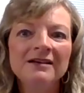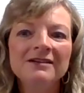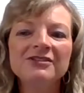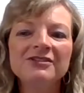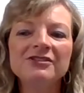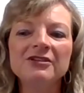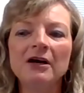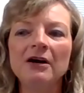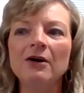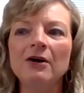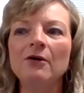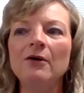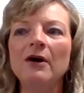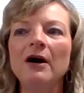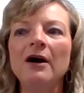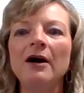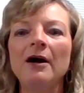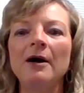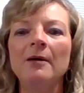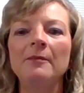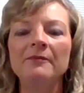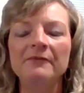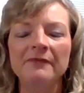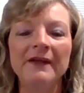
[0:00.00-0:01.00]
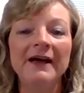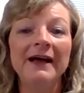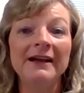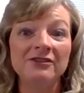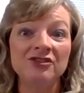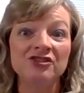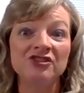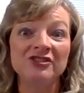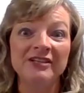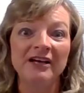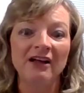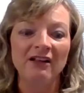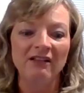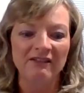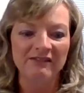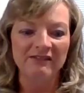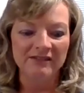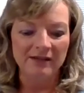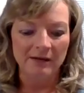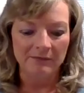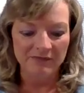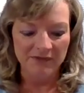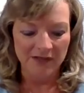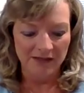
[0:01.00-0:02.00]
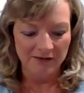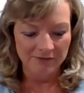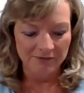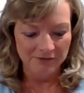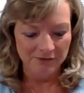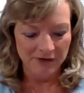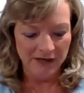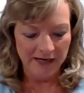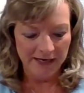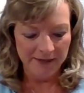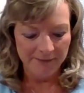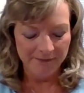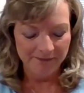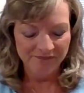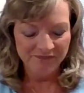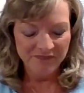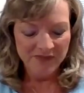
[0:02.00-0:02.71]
So that should tell us something, right?